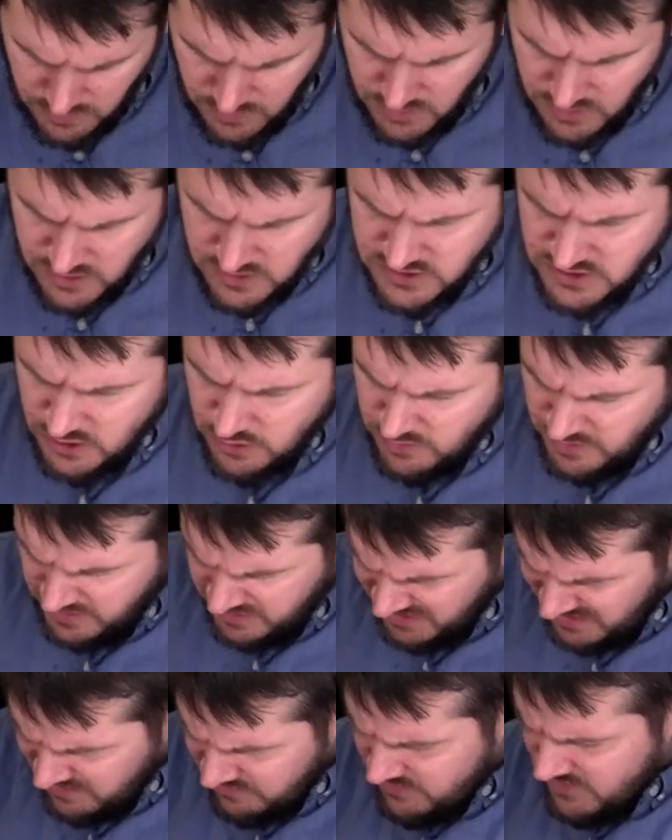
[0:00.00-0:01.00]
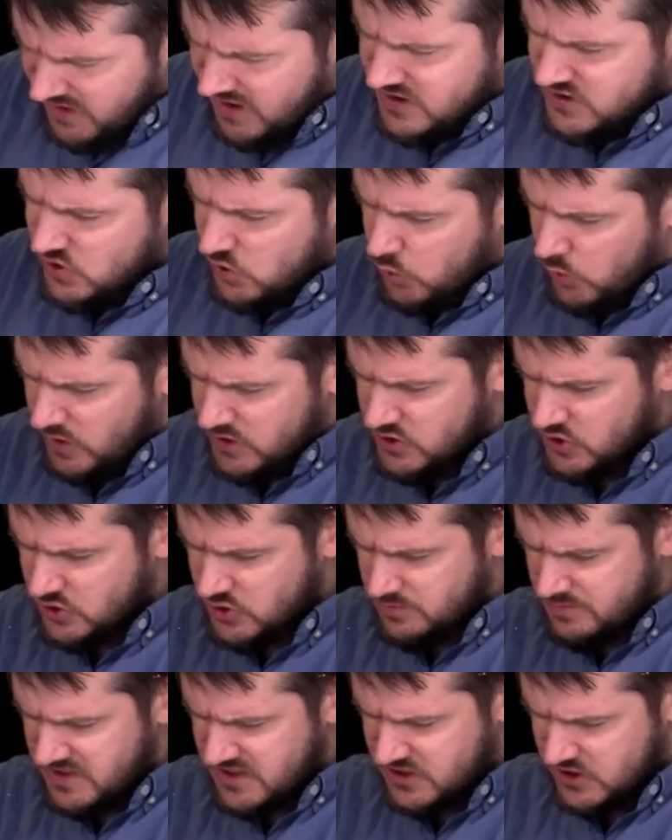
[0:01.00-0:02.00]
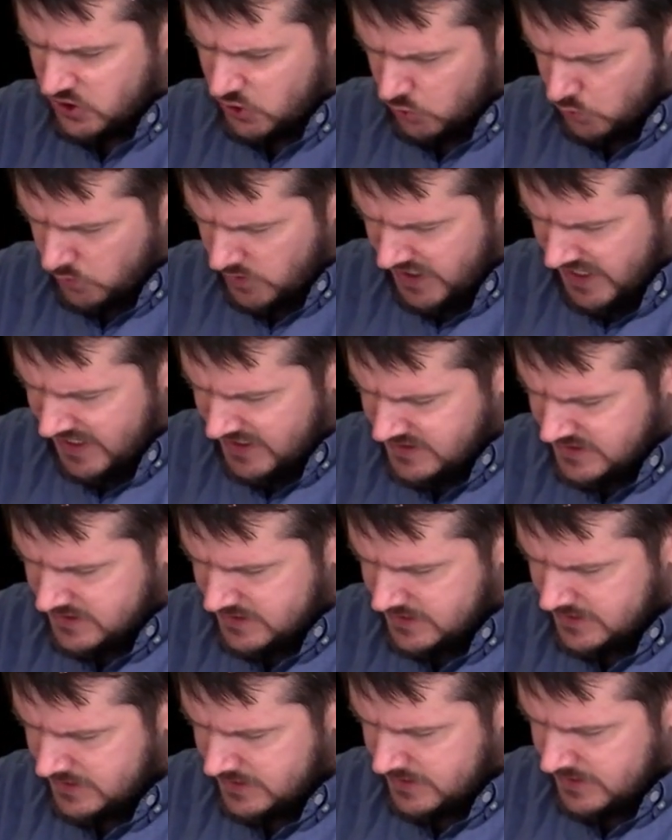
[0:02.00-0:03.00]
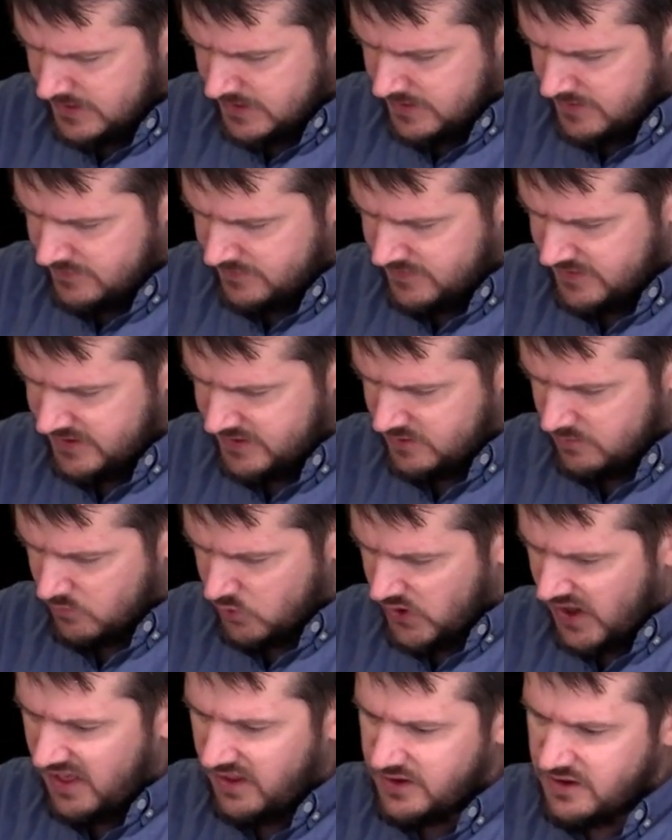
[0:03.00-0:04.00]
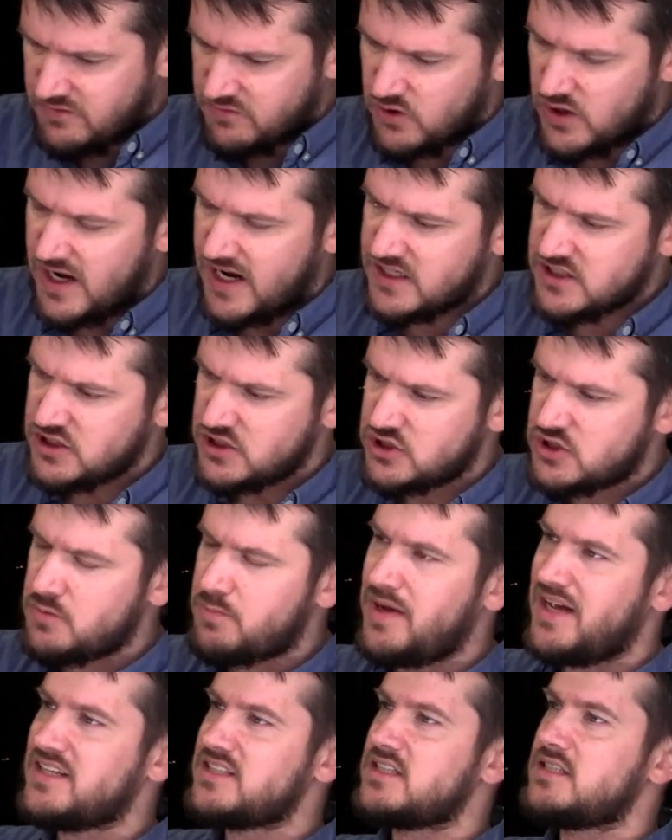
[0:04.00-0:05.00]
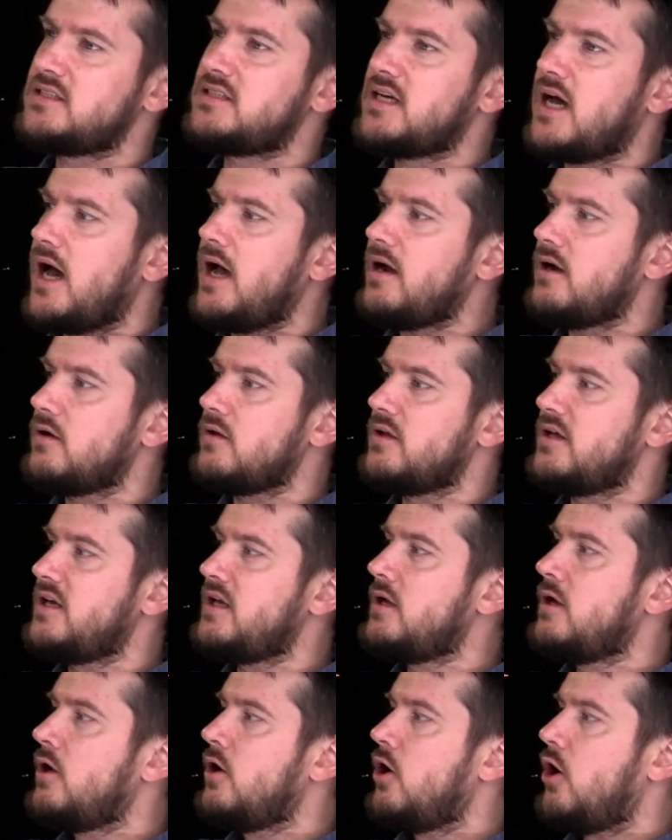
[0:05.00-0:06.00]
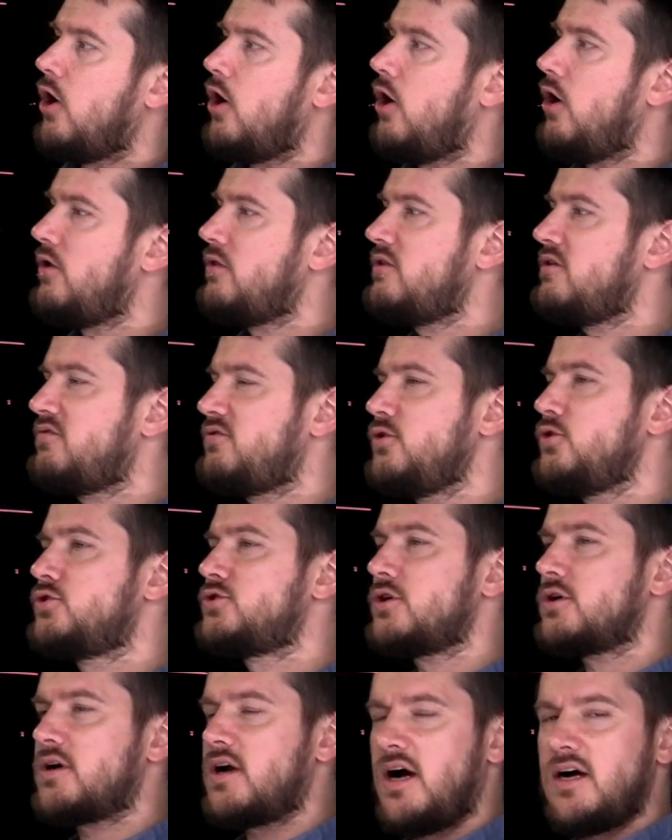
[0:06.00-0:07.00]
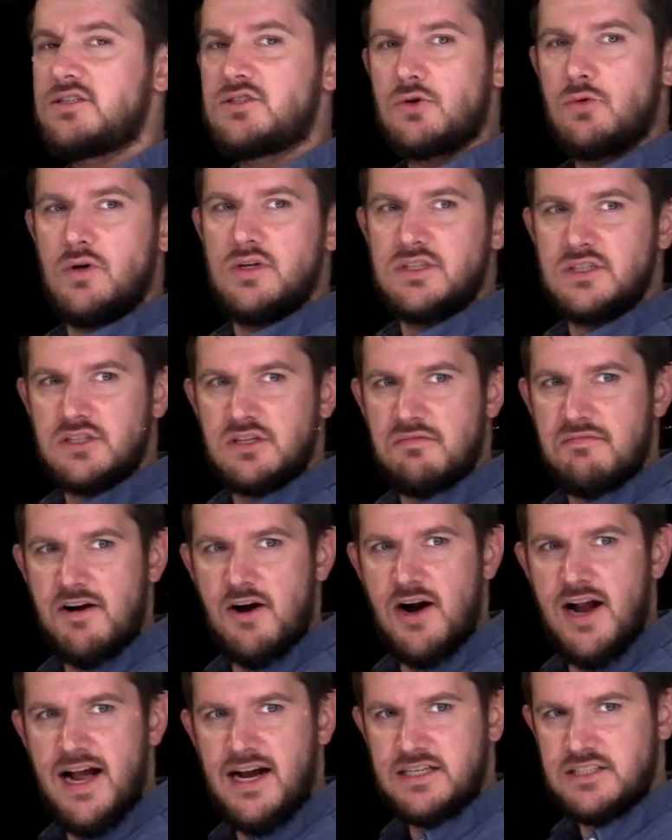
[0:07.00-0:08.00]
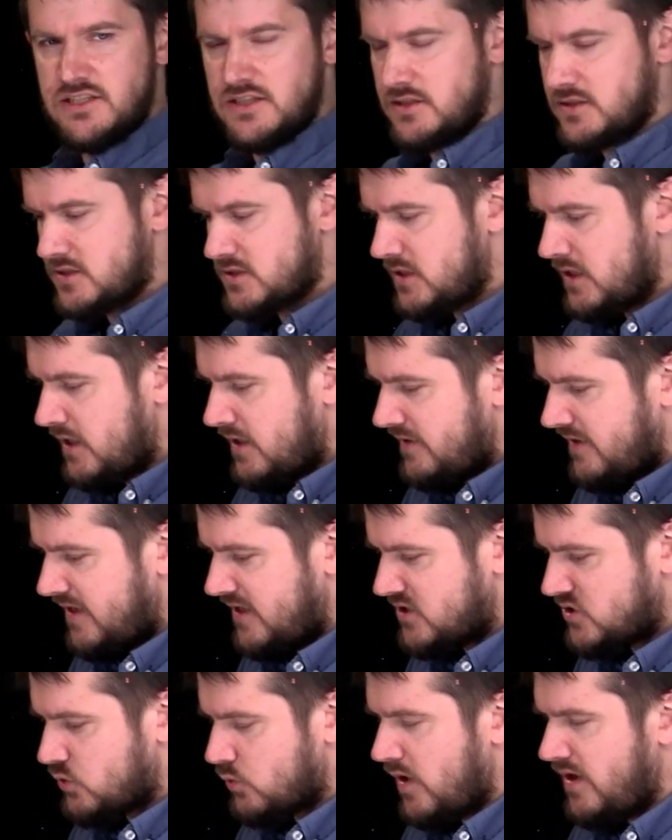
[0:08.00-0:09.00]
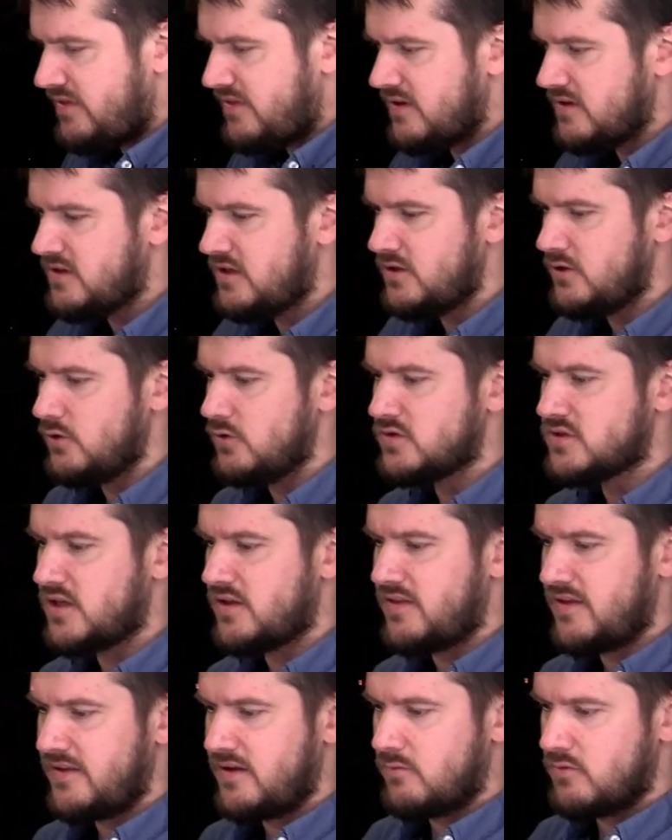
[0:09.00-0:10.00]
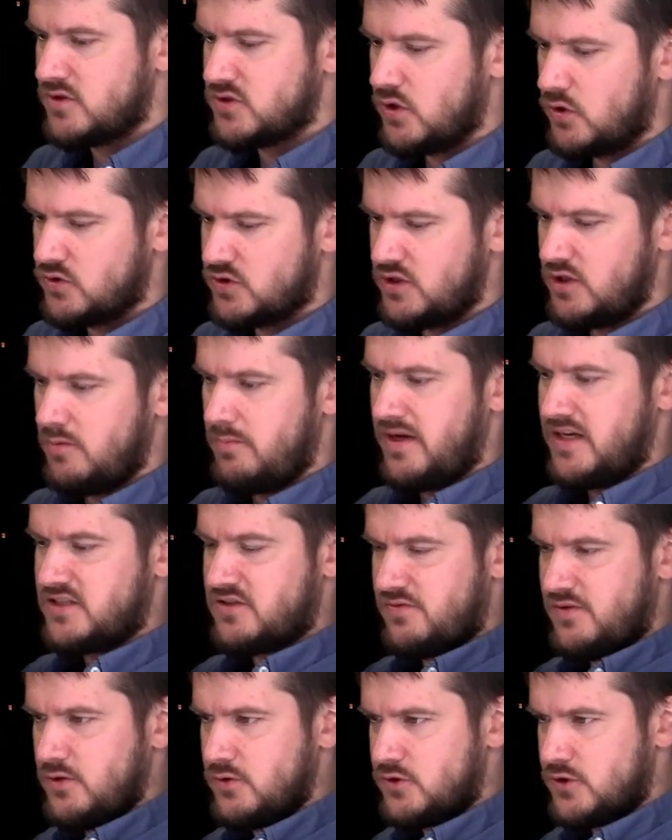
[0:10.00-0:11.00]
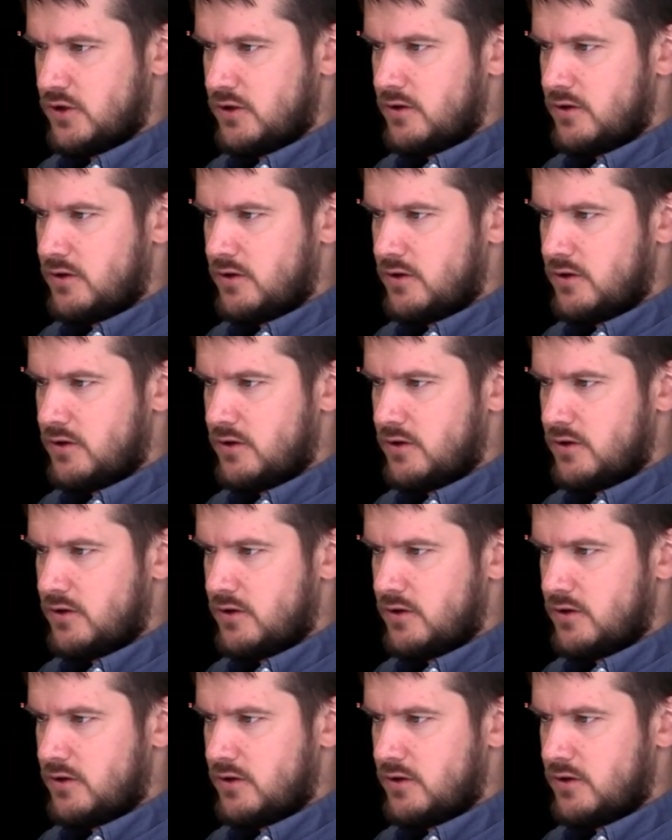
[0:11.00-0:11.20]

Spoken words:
So if consequentialism is correct, then the morality of our actions depends entirely on the future consequences of our actions. That is, the right thing to do is the thing that results in the best future.